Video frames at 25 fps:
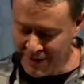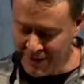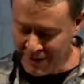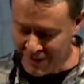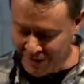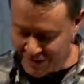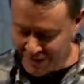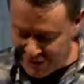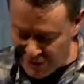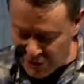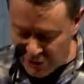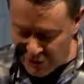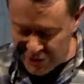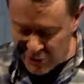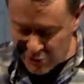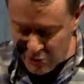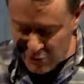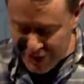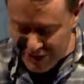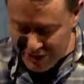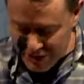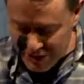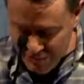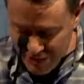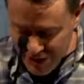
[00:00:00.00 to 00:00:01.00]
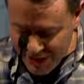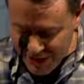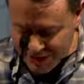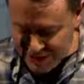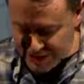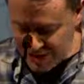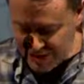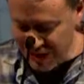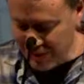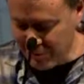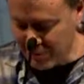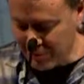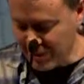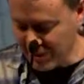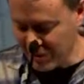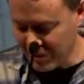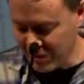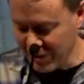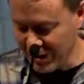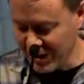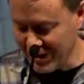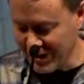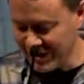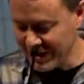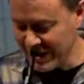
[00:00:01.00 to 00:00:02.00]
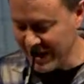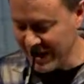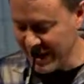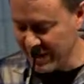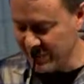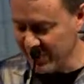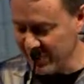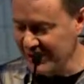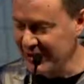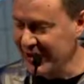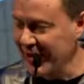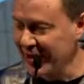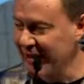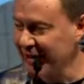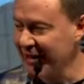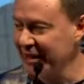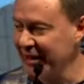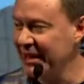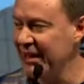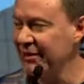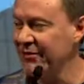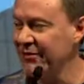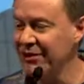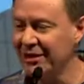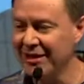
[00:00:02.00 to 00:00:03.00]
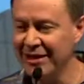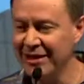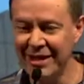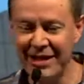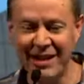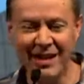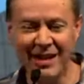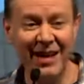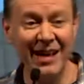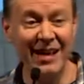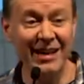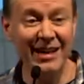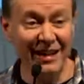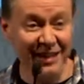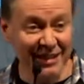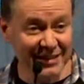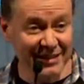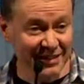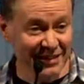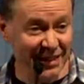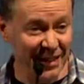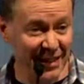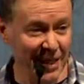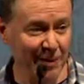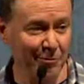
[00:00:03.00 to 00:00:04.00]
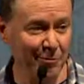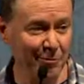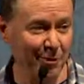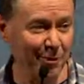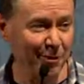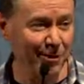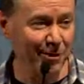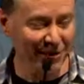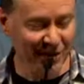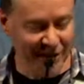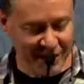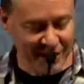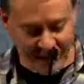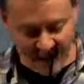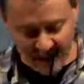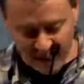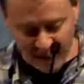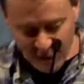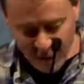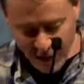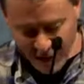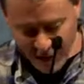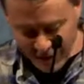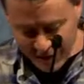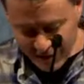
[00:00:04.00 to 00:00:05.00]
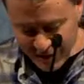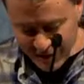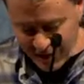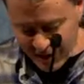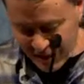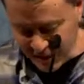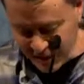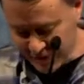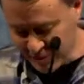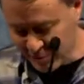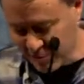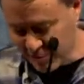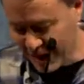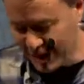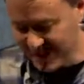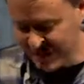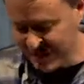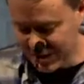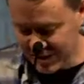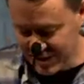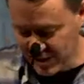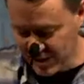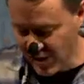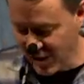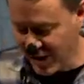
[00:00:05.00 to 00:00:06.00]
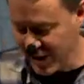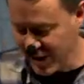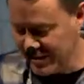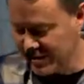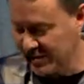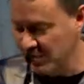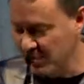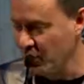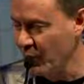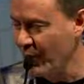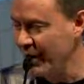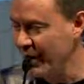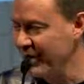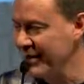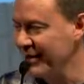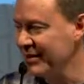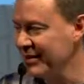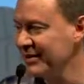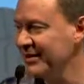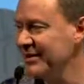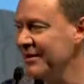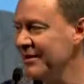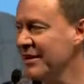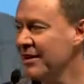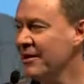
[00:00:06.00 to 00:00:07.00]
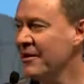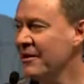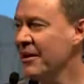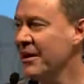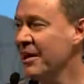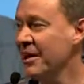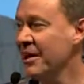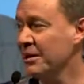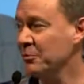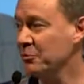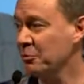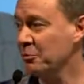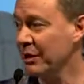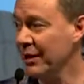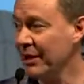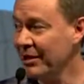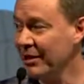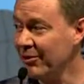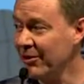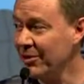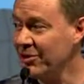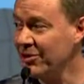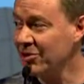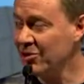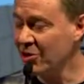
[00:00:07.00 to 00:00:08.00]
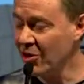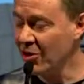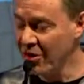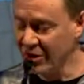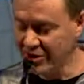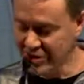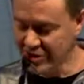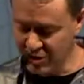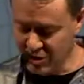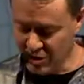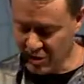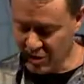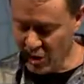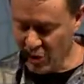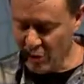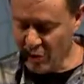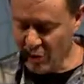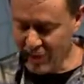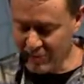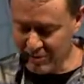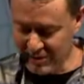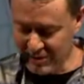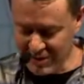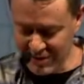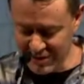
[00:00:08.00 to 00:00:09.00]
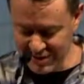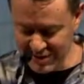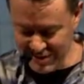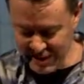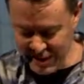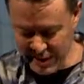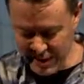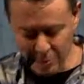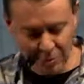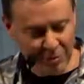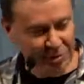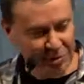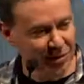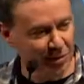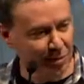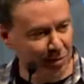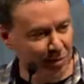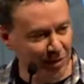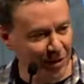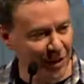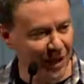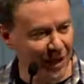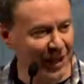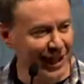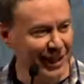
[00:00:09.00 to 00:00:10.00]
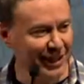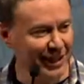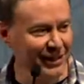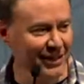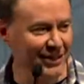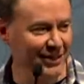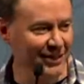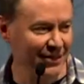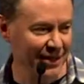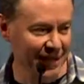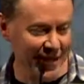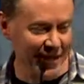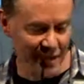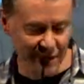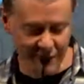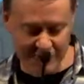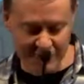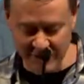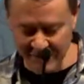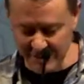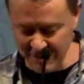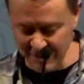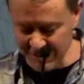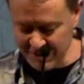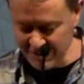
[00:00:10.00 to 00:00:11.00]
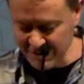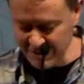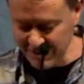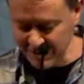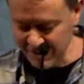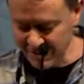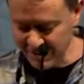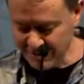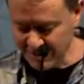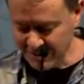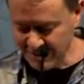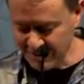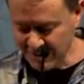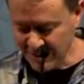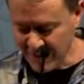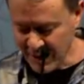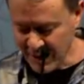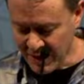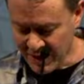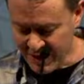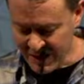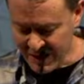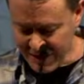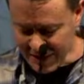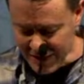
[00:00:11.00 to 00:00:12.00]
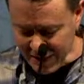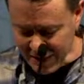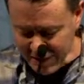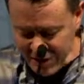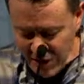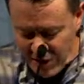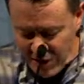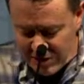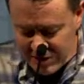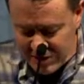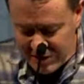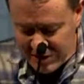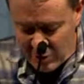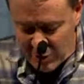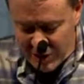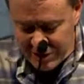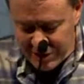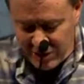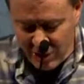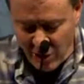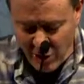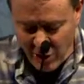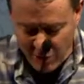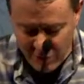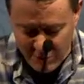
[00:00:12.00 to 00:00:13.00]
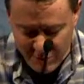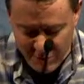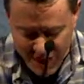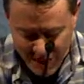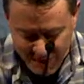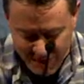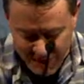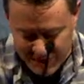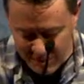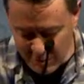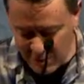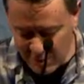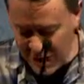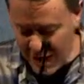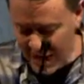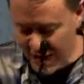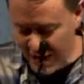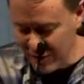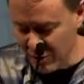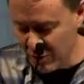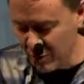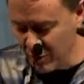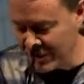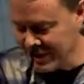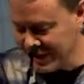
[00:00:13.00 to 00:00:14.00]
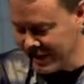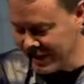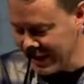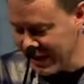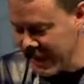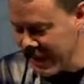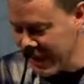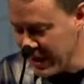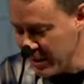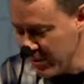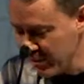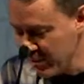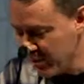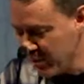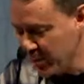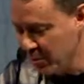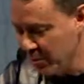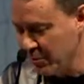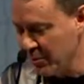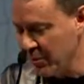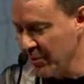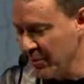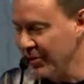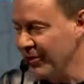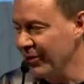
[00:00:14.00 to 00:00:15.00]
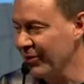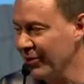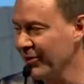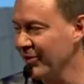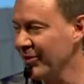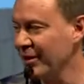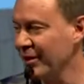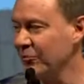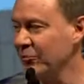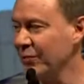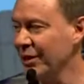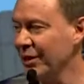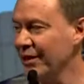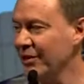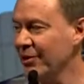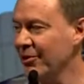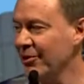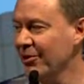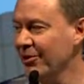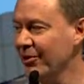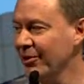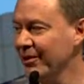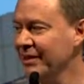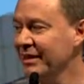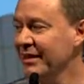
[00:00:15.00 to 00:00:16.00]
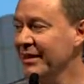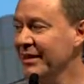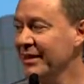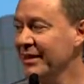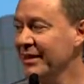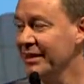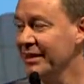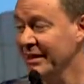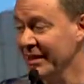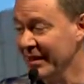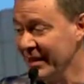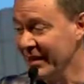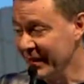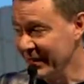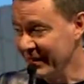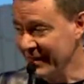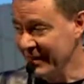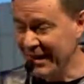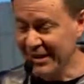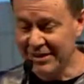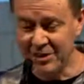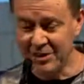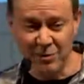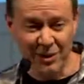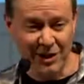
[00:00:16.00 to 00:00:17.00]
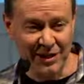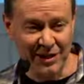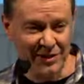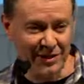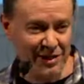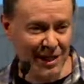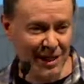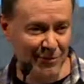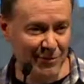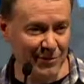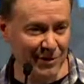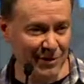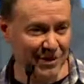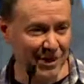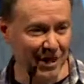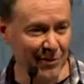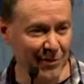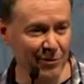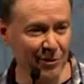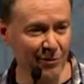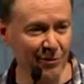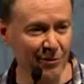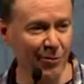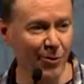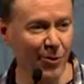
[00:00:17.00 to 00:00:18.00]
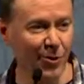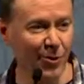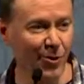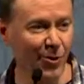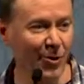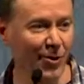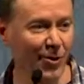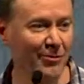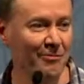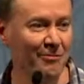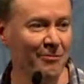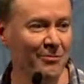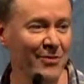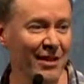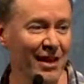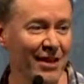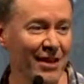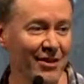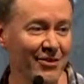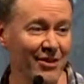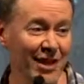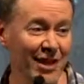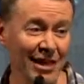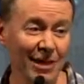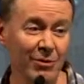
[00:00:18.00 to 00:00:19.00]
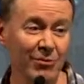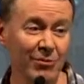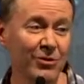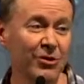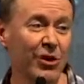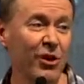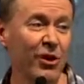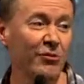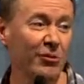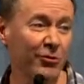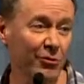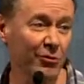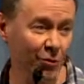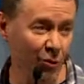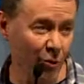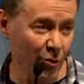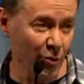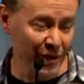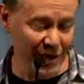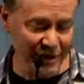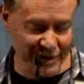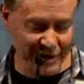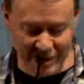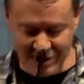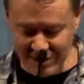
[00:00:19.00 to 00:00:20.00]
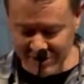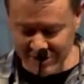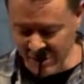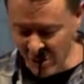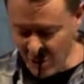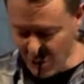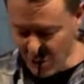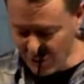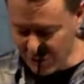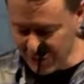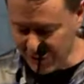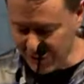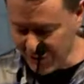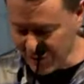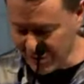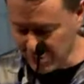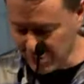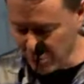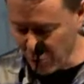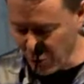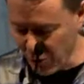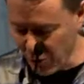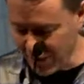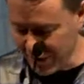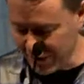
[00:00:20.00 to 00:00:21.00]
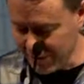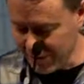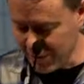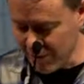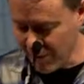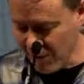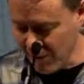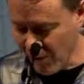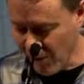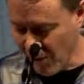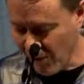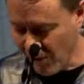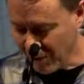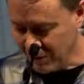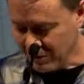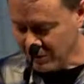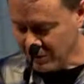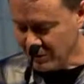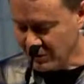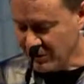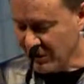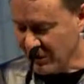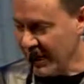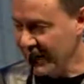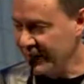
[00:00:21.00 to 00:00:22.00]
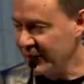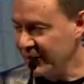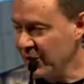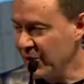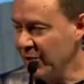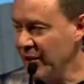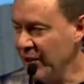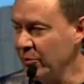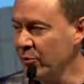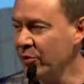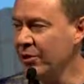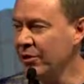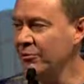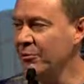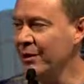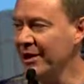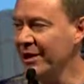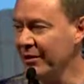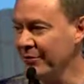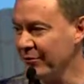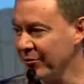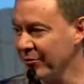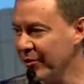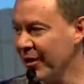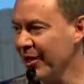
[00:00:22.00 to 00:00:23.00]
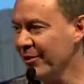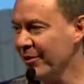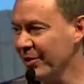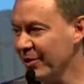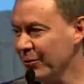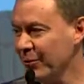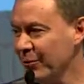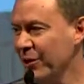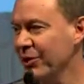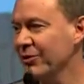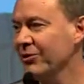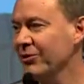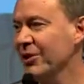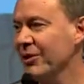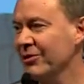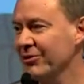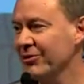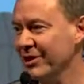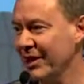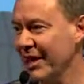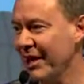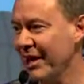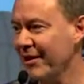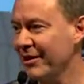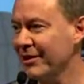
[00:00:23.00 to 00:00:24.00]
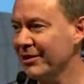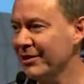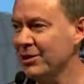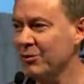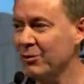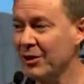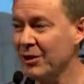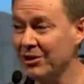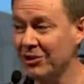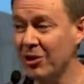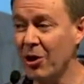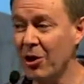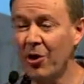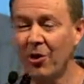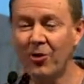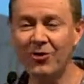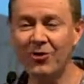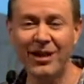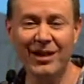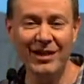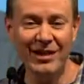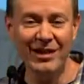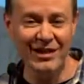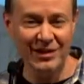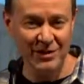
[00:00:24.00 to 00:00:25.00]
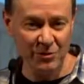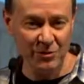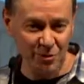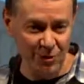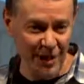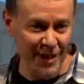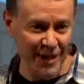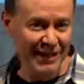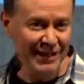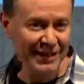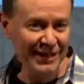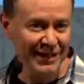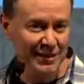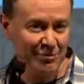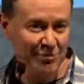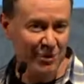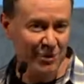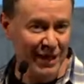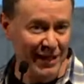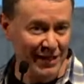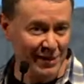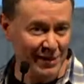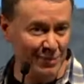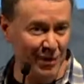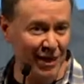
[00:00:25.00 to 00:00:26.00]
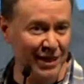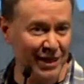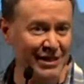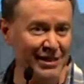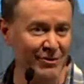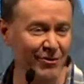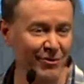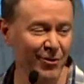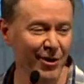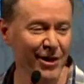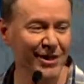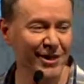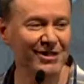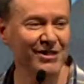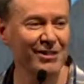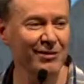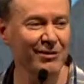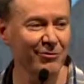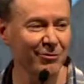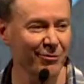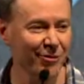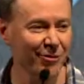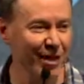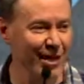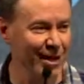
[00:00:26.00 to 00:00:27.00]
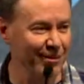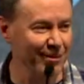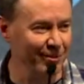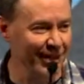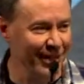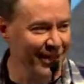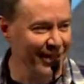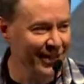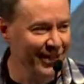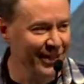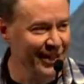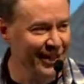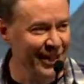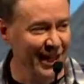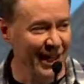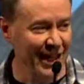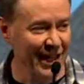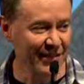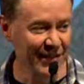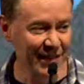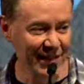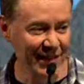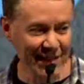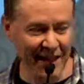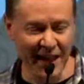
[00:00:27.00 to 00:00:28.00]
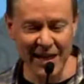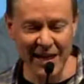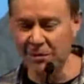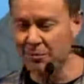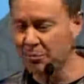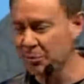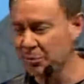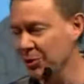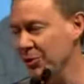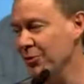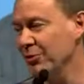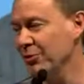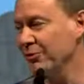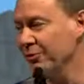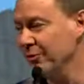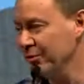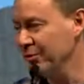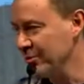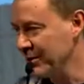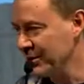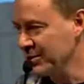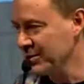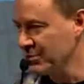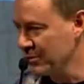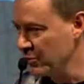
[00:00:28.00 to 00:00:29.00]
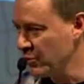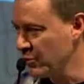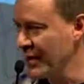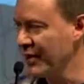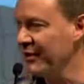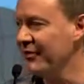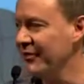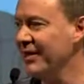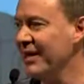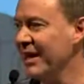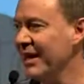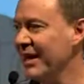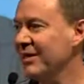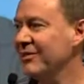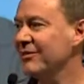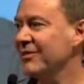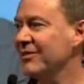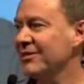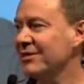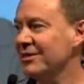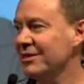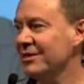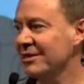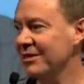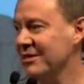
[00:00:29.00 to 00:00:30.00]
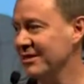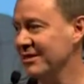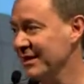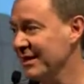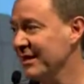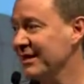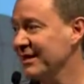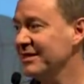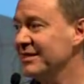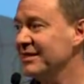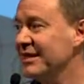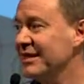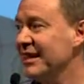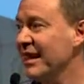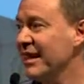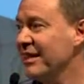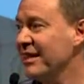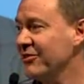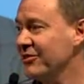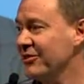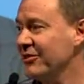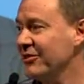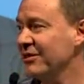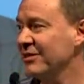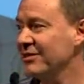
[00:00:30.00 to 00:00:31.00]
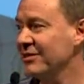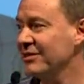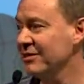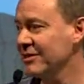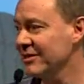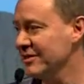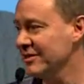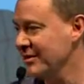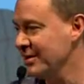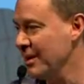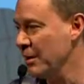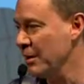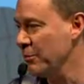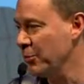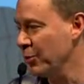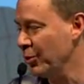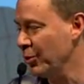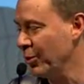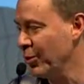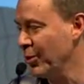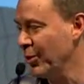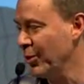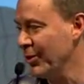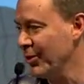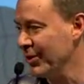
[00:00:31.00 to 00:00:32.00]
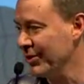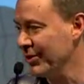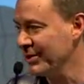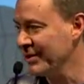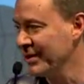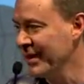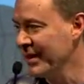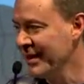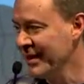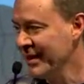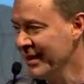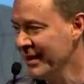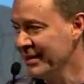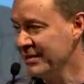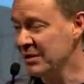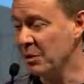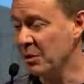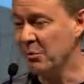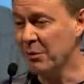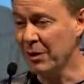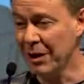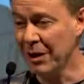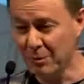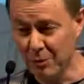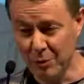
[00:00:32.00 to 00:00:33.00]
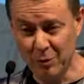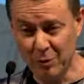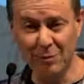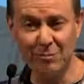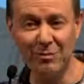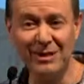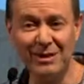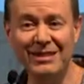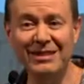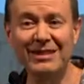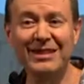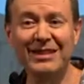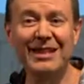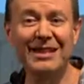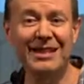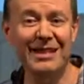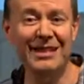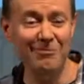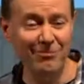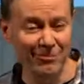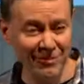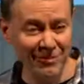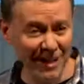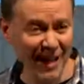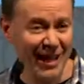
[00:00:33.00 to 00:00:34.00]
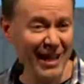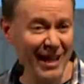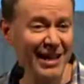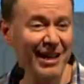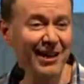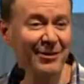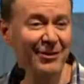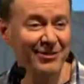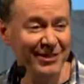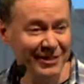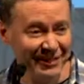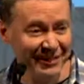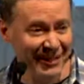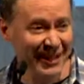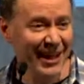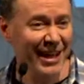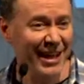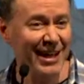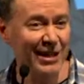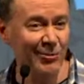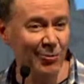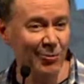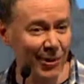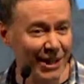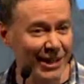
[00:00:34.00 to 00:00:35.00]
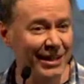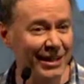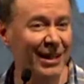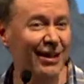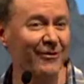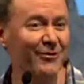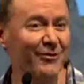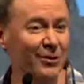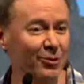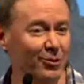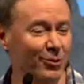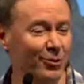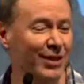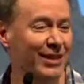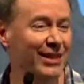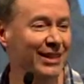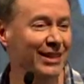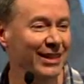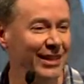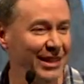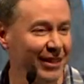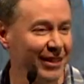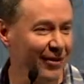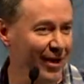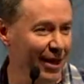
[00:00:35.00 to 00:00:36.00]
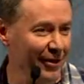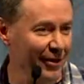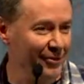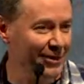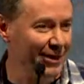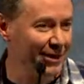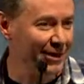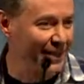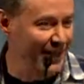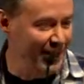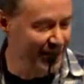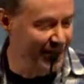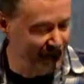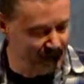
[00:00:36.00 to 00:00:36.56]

And so, as we commence chapter 3 today, we're suddenly given an example of one of those many signs and wonders as Peter and John go up to the temple to pray in the afternoon. Now, notice that we're told about this man who was lame from birth, and we learn in next week's chapter, chapter 4, that he was over 40 years old at this point. And so he would have been a very well known character. We're told that he's regularly placed by his friends and family at the Gate Beautiful, which was one of the entrances, the eastern entrance to the temple courts. So people would be seeing him day after day, week after week, year after year.